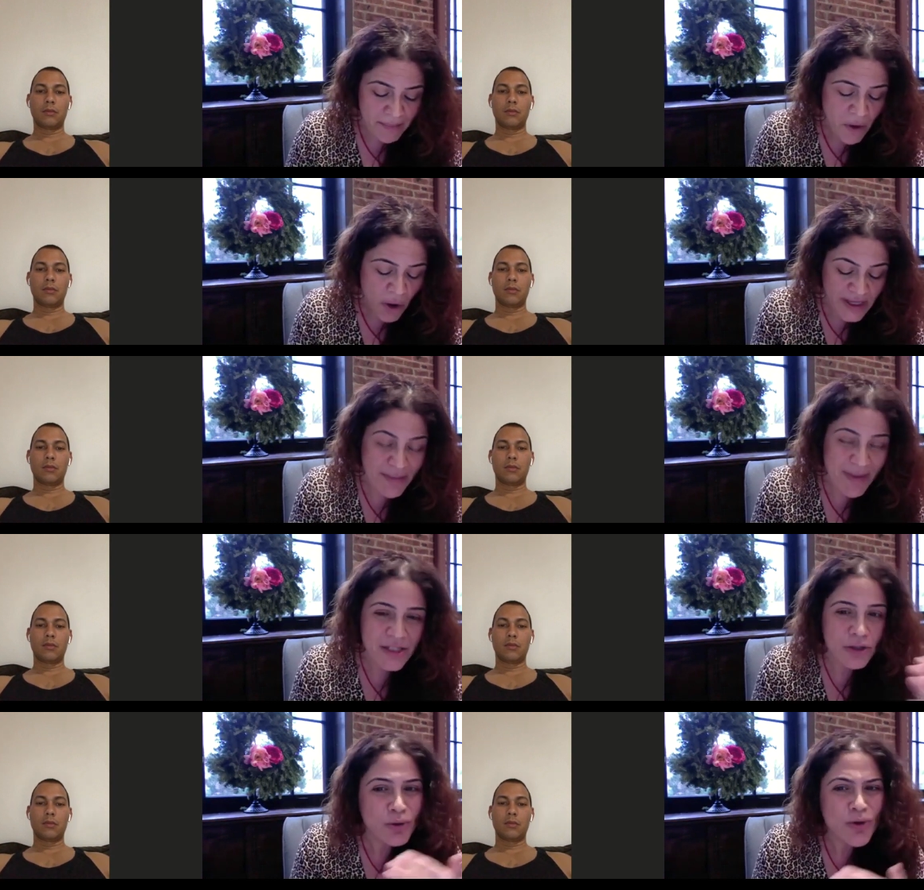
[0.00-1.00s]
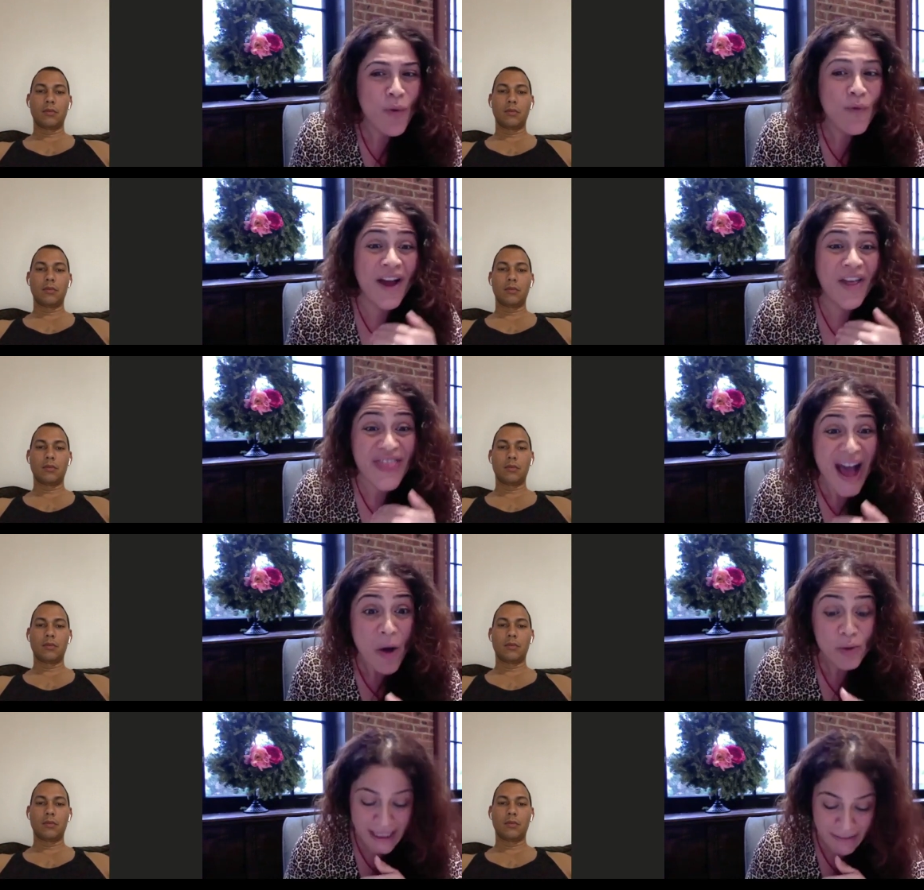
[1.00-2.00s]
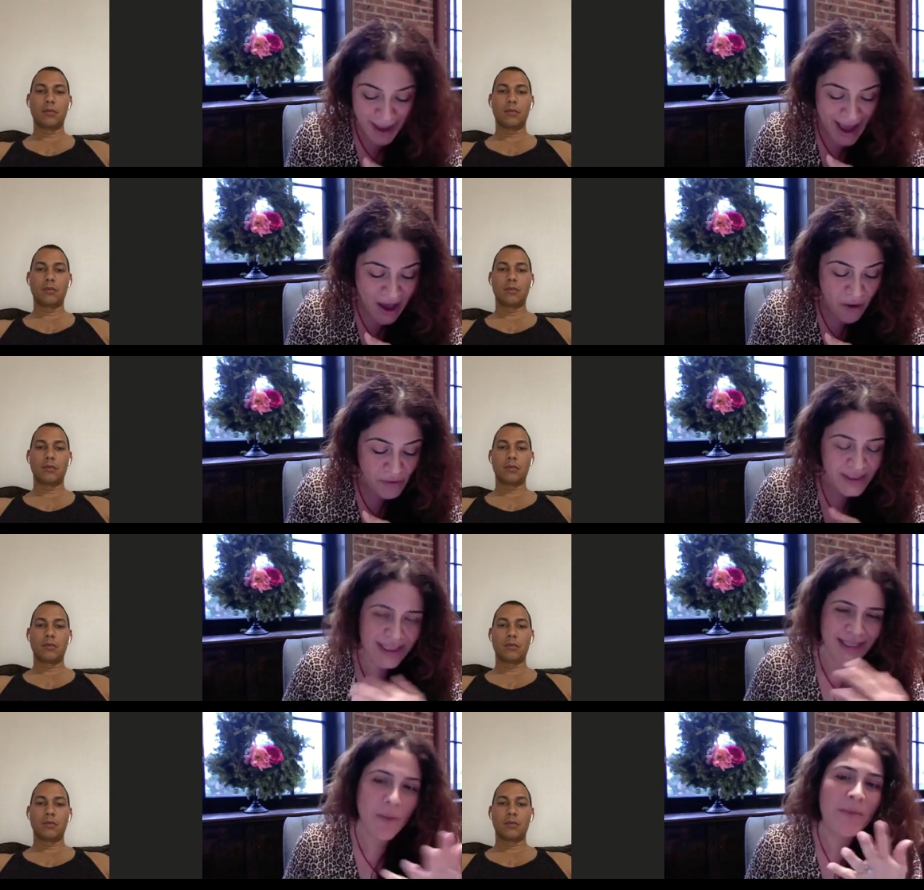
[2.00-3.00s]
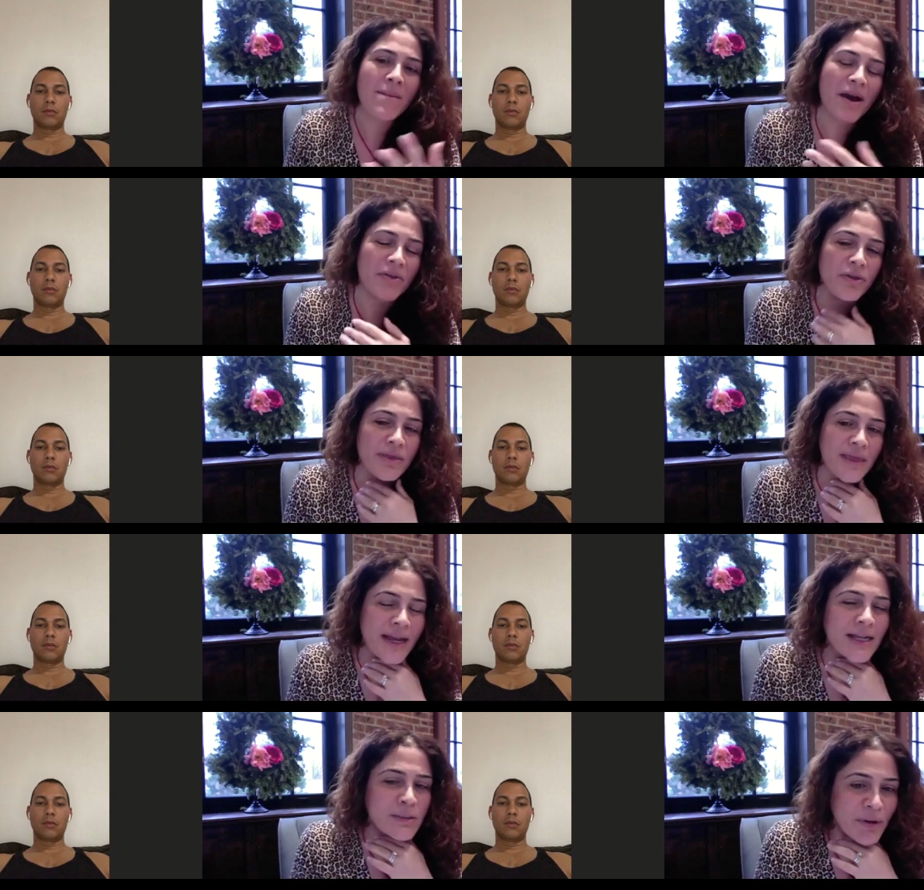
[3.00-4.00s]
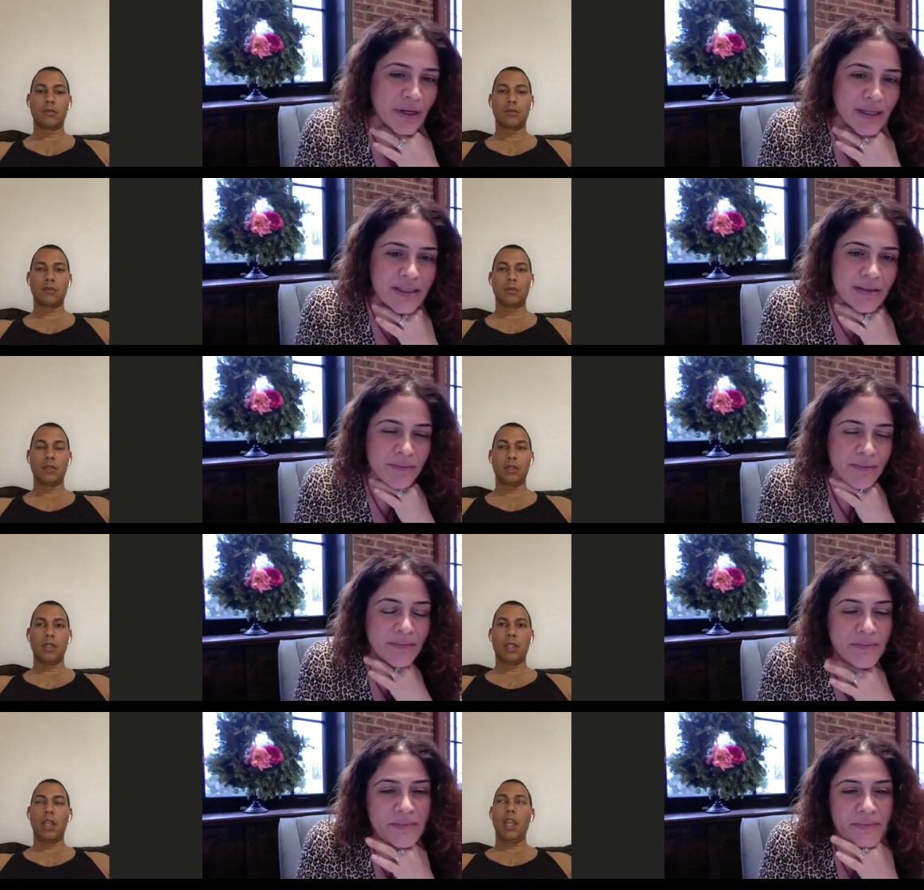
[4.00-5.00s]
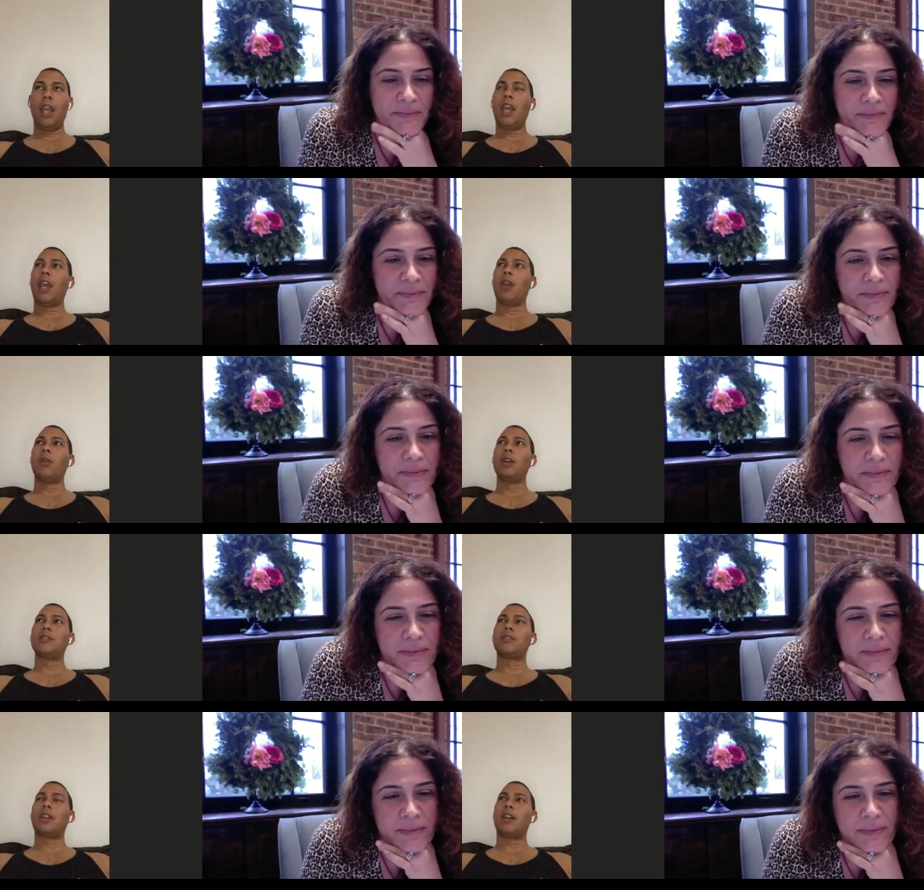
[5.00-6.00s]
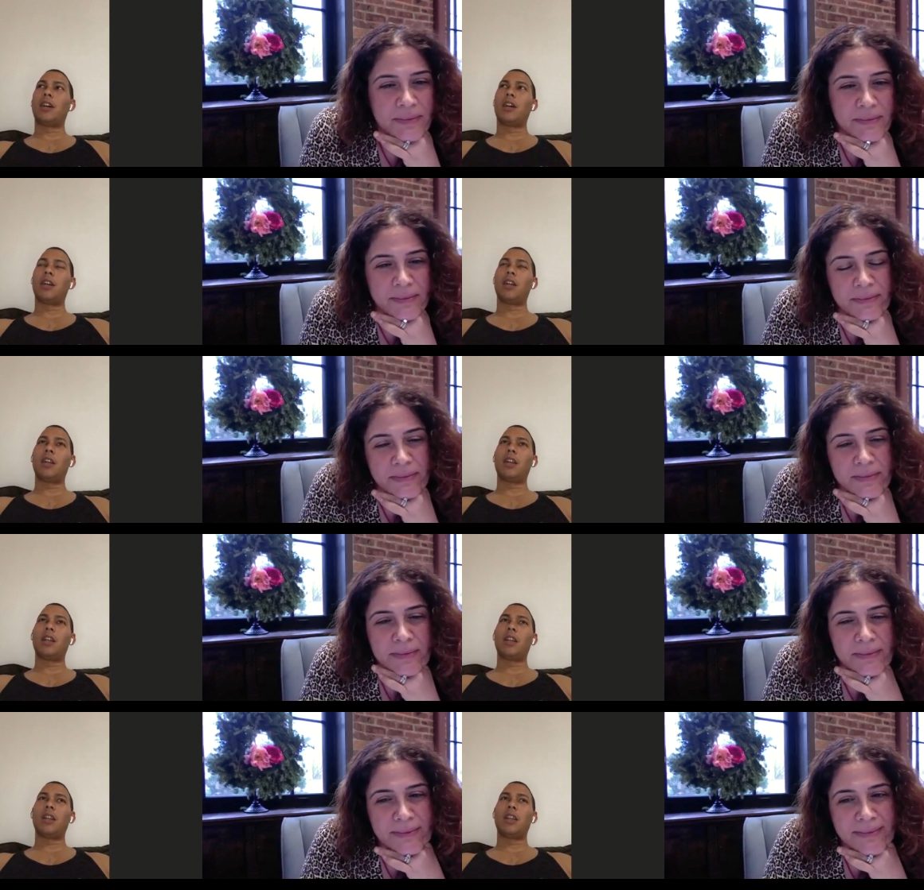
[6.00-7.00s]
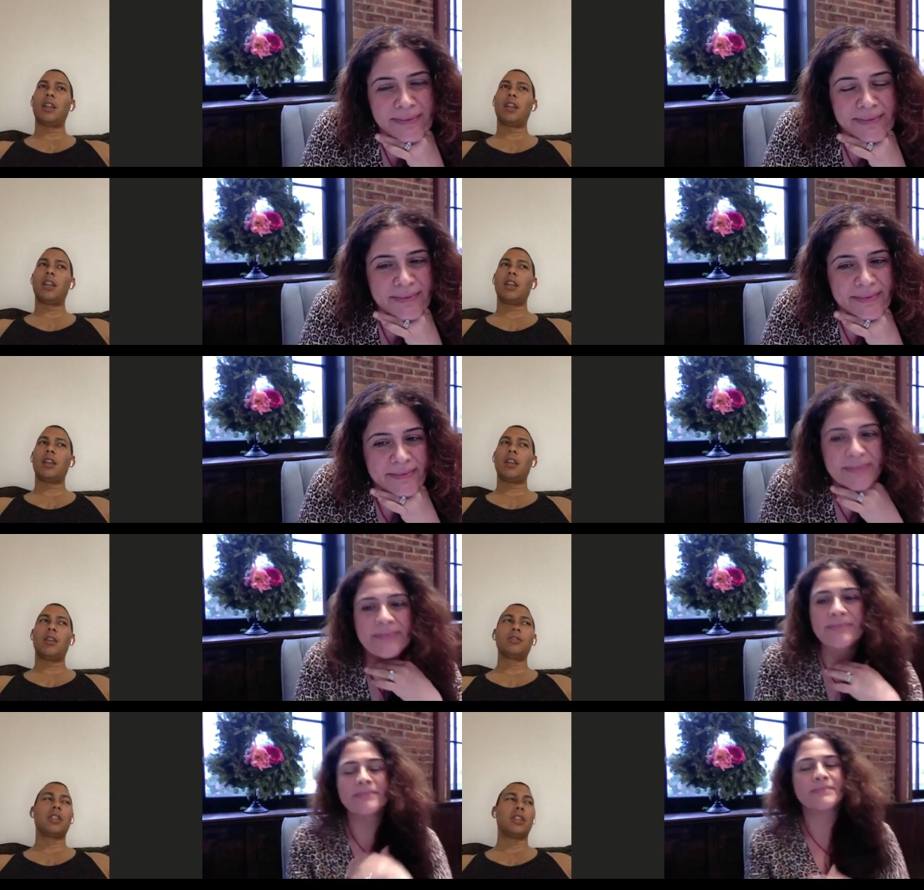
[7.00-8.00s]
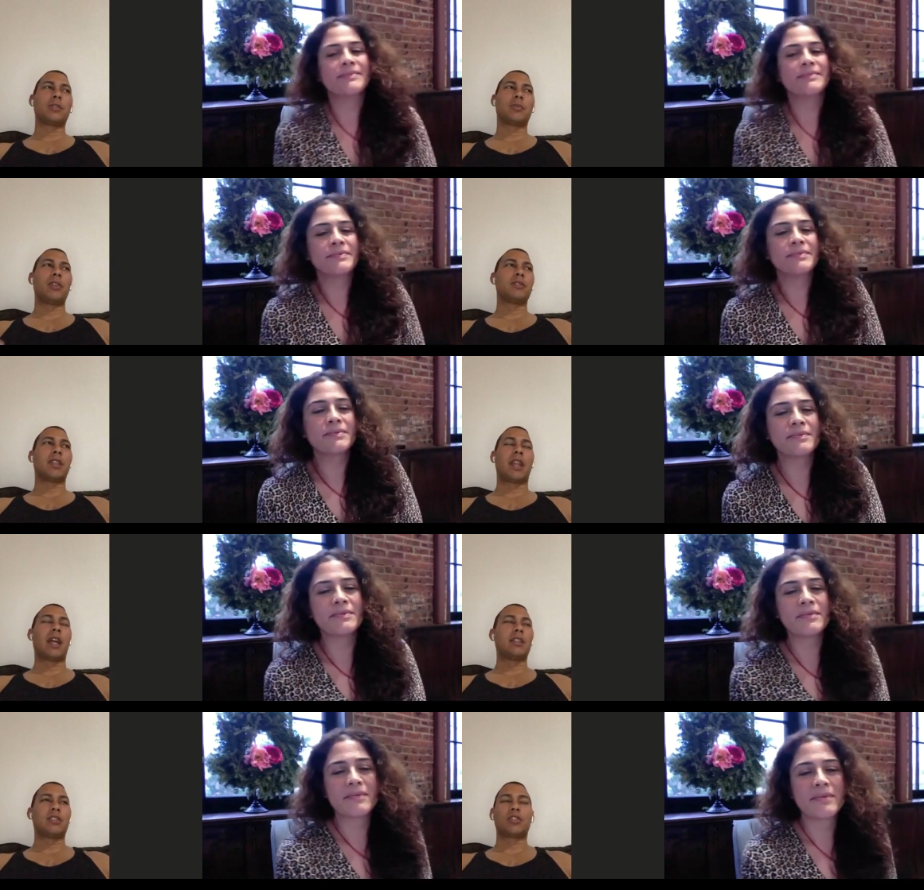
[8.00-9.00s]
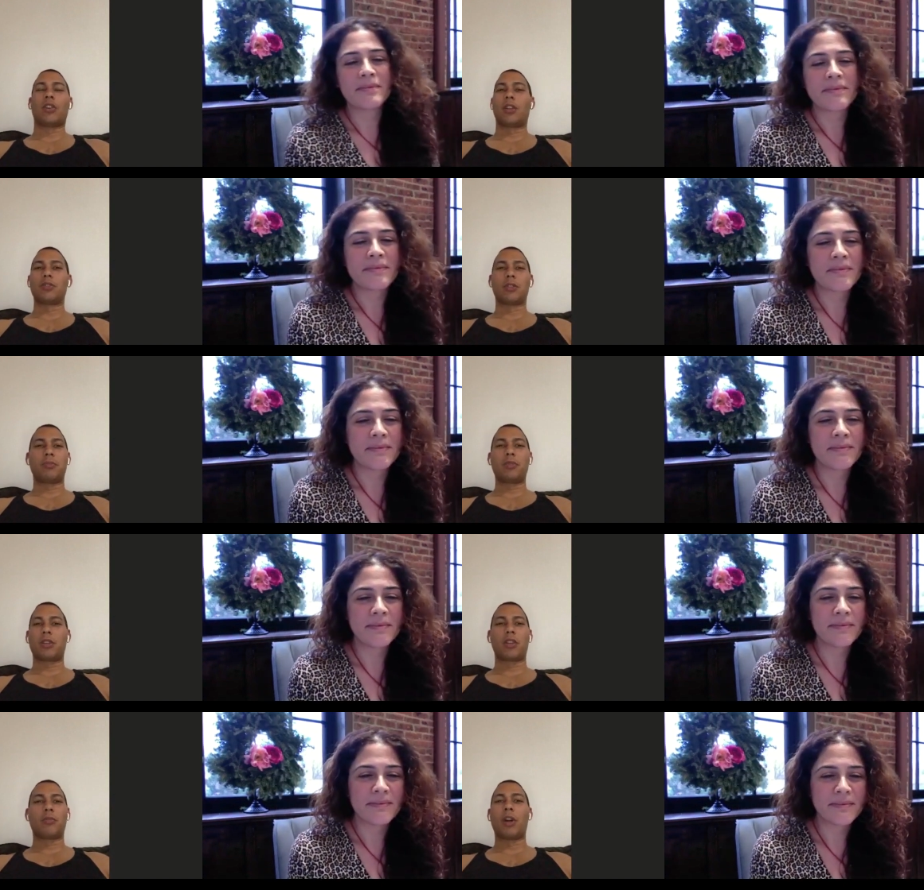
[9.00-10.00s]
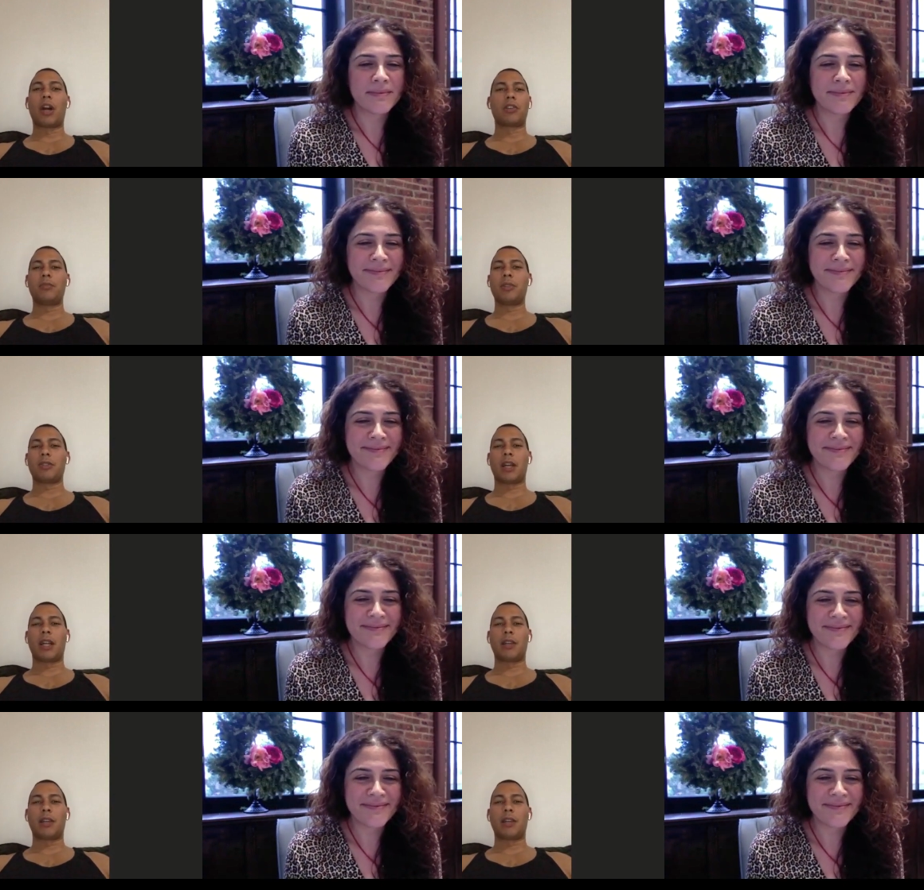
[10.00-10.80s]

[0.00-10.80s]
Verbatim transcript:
Speaker 1: all these men to lose over a thousand pounds tell me about that experience
Speaker 2: it was uh it was an experience that i just thought it was a camaraderie builder